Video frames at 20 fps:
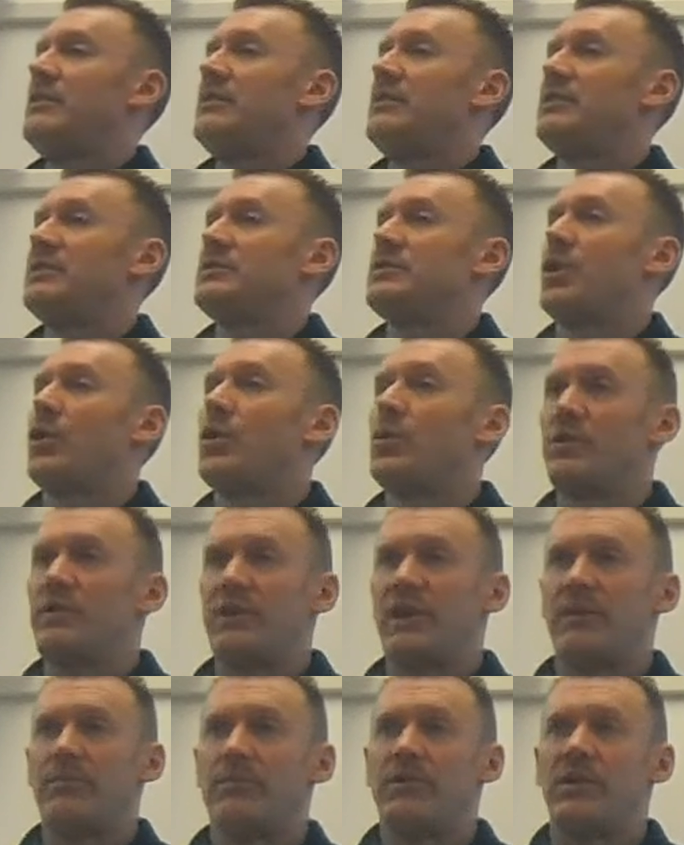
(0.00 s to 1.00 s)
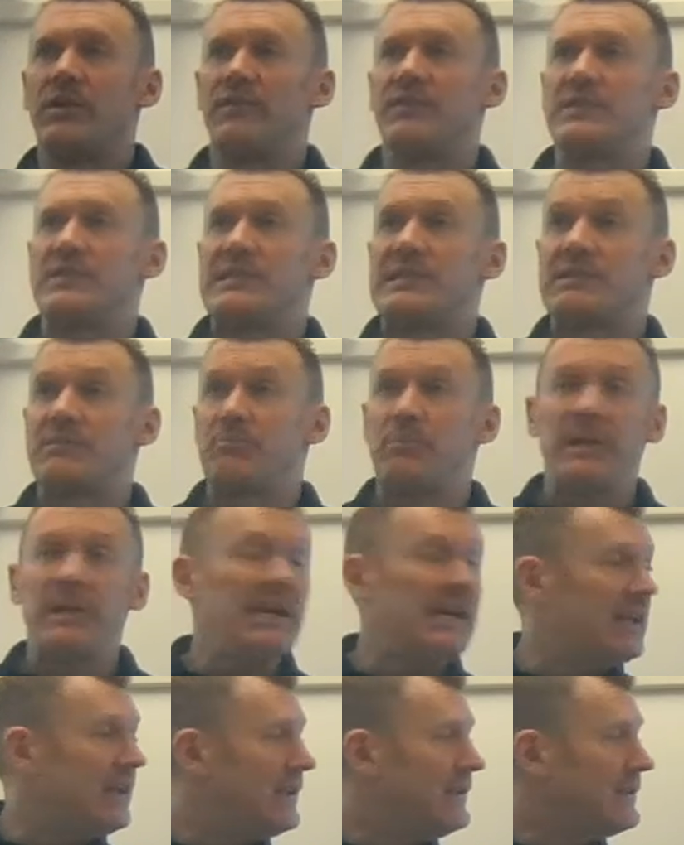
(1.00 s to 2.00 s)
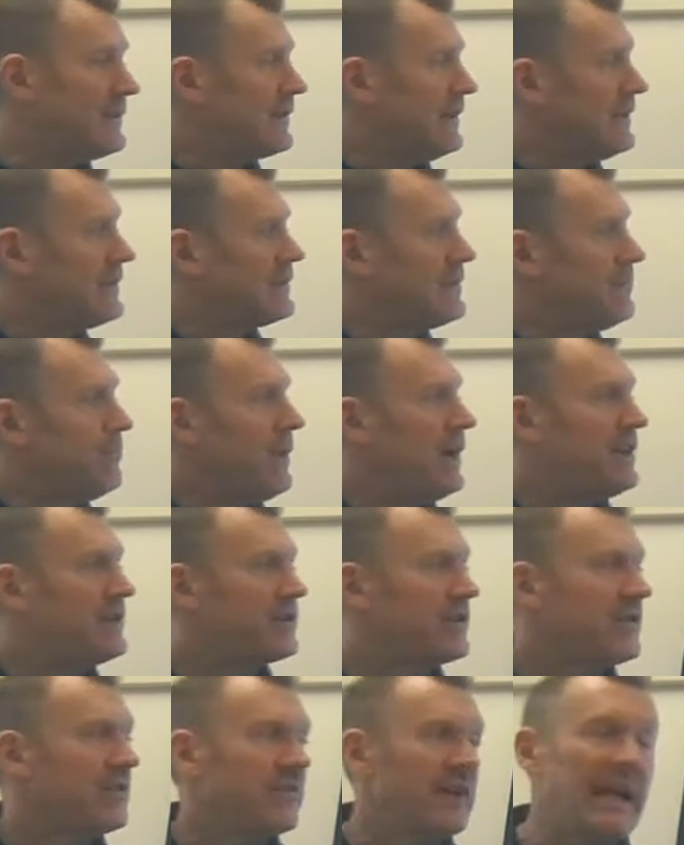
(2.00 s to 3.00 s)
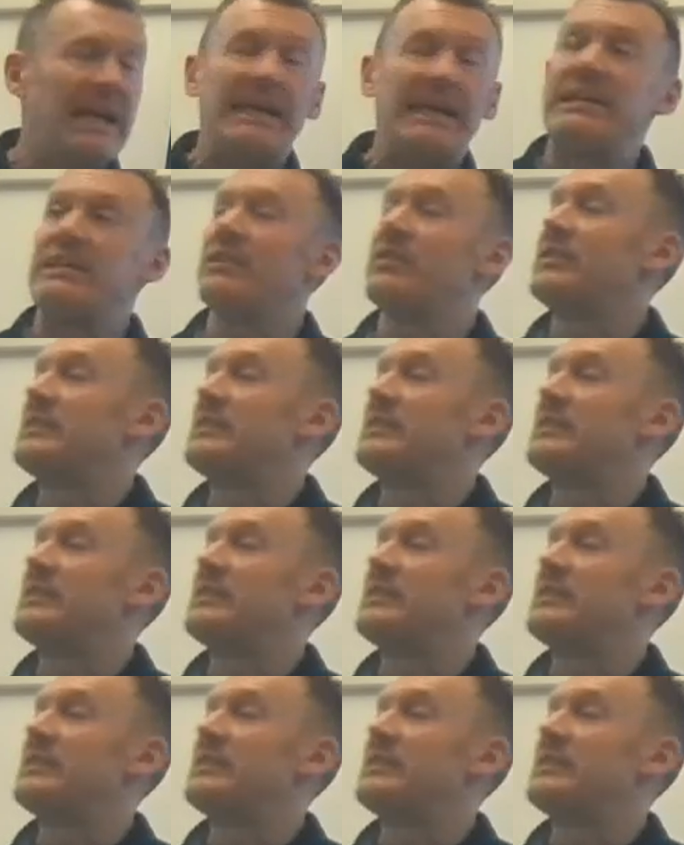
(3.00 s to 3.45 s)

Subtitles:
The total number of spins is a measure of angular